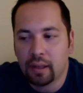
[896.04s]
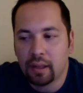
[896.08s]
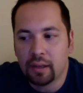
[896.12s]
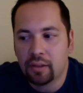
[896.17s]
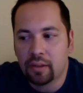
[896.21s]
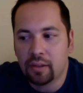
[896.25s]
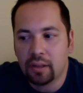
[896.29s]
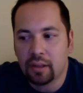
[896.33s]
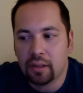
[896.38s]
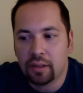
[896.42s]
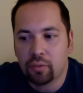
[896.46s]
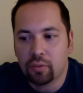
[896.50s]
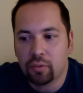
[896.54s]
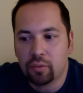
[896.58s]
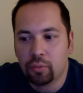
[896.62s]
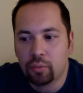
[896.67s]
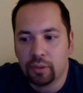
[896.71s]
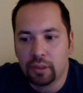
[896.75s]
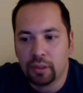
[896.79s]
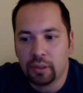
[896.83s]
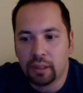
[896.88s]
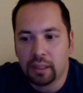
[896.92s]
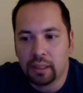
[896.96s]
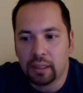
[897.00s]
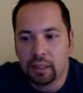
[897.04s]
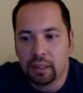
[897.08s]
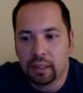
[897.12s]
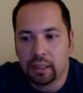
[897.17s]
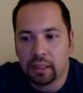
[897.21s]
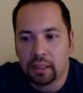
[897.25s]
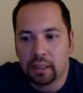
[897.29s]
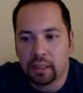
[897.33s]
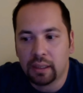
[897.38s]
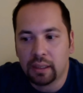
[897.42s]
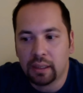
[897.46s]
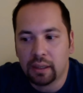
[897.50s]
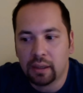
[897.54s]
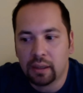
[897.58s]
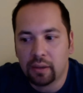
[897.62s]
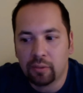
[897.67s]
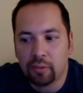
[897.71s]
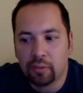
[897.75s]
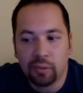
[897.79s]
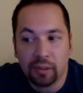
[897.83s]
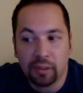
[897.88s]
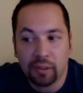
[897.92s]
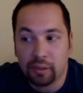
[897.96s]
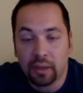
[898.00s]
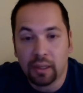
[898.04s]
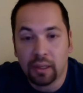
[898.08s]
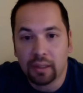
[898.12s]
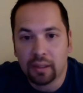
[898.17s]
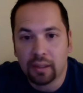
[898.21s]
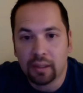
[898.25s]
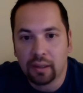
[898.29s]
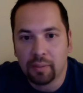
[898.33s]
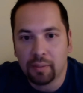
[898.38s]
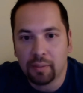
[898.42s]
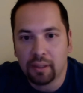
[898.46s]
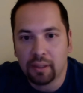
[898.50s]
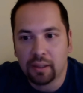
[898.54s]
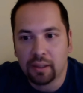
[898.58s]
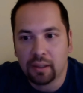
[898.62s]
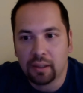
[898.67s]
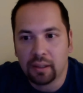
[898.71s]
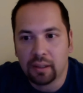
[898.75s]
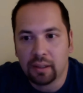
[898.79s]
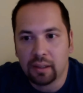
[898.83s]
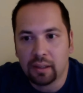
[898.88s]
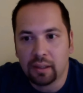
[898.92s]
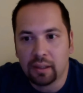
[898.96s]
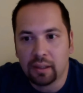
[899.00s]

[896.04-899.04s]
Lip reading: it's really really great. I mean,